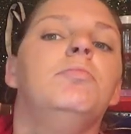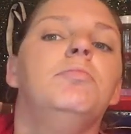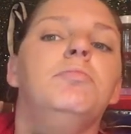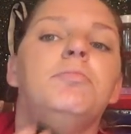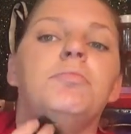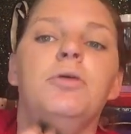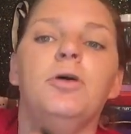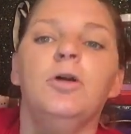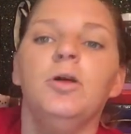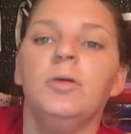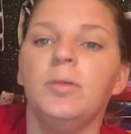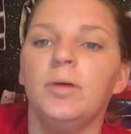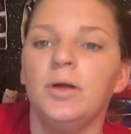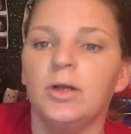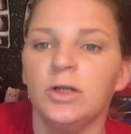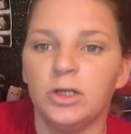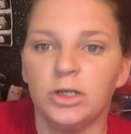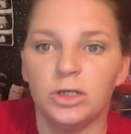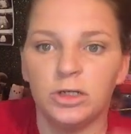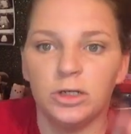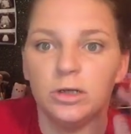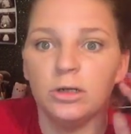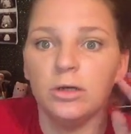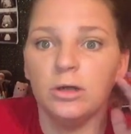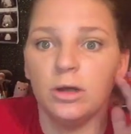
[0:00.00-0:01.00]
Pretty
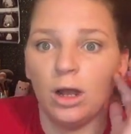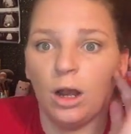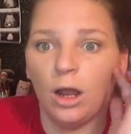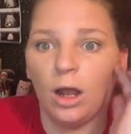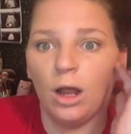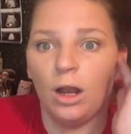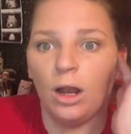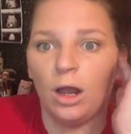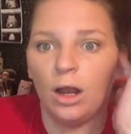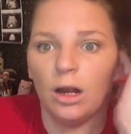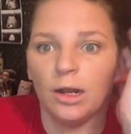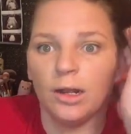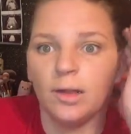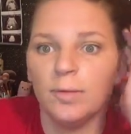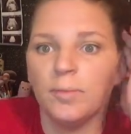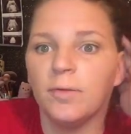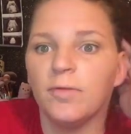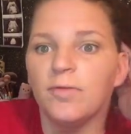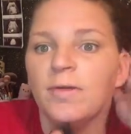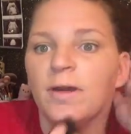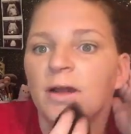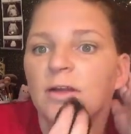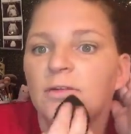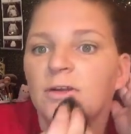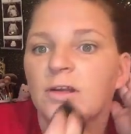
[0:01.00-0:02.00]
much a lot of
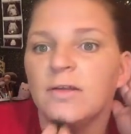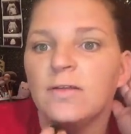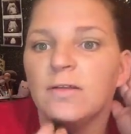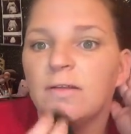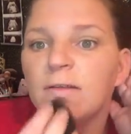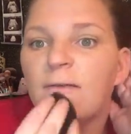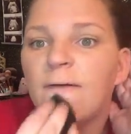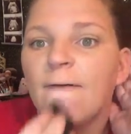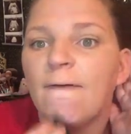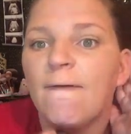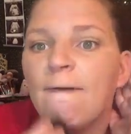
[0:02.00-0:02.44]
imperfections.